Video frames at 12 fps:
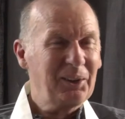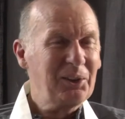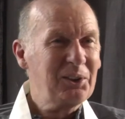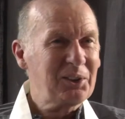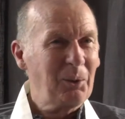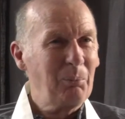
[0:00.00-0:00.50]

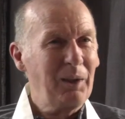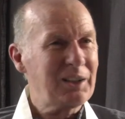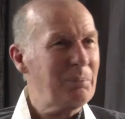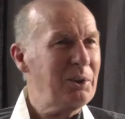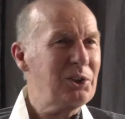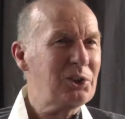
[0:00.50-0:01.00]
In some
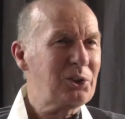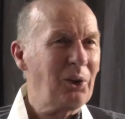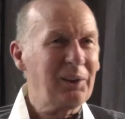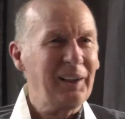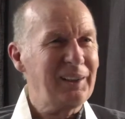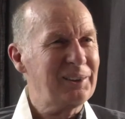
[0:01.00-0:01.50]
ways I've been
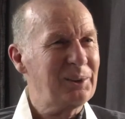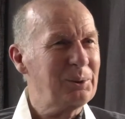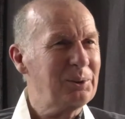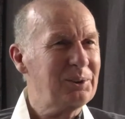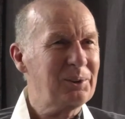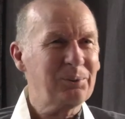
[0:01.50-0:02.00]
struggling
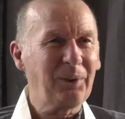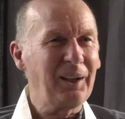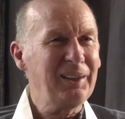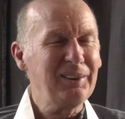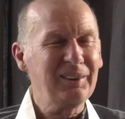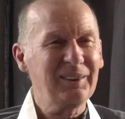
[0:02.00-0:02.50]
to, to
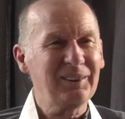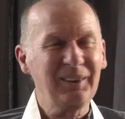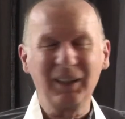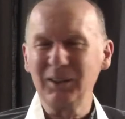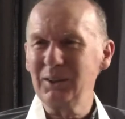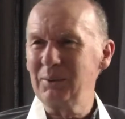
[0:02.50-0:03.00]
find
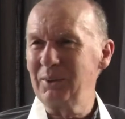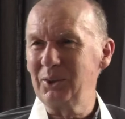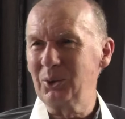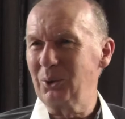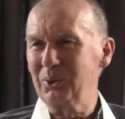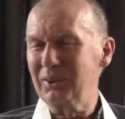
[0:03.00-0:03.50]
the
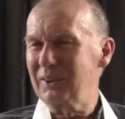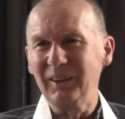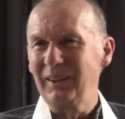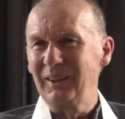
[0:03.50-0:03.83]
individual and